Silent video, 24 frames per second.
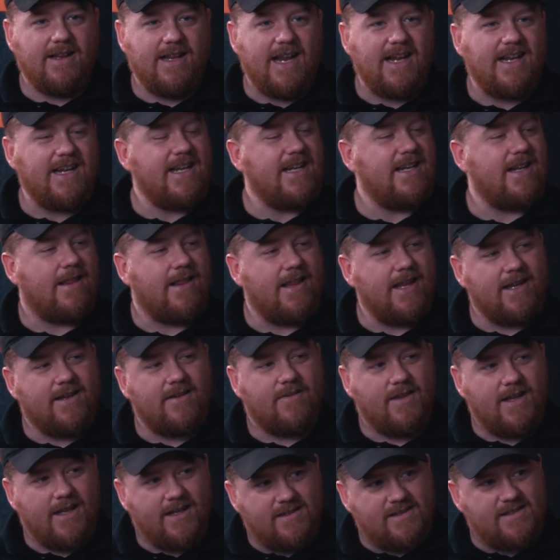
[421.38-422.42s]
need to think of
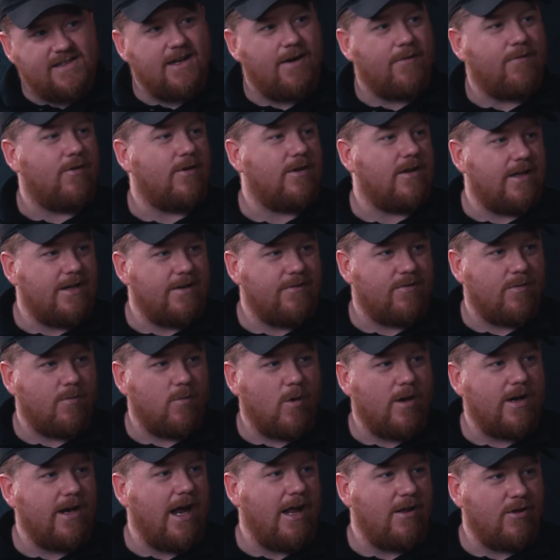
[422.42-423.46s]
things differently from
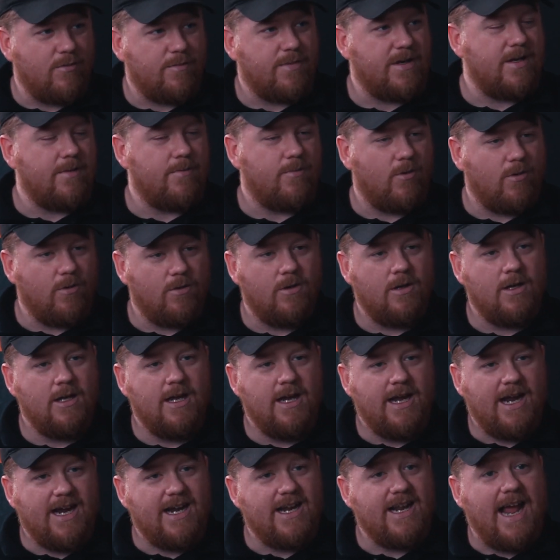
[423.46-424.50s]
what other people,
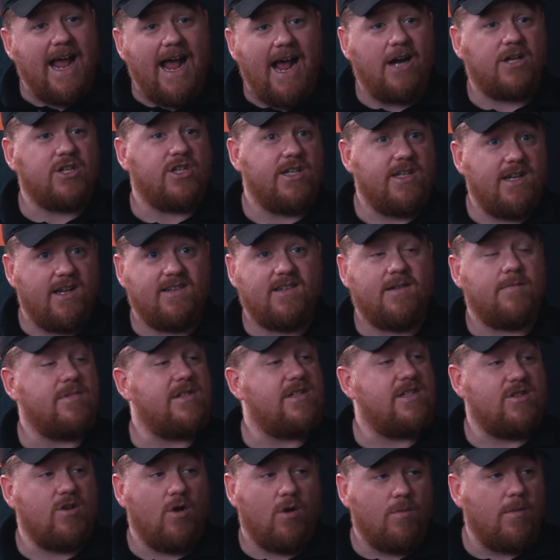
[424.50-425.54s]
and it actually does them
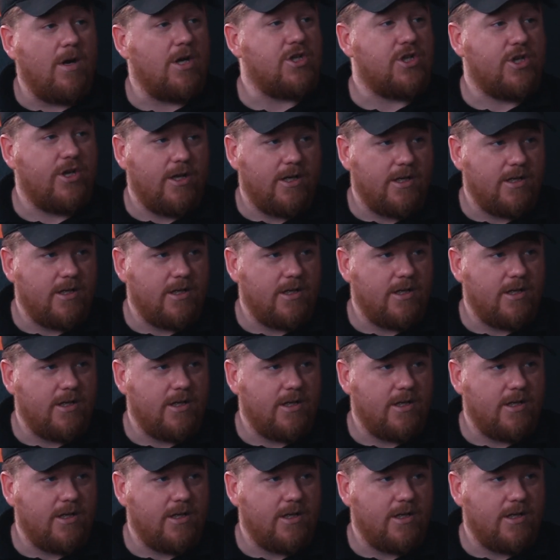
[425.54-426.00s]
so much good.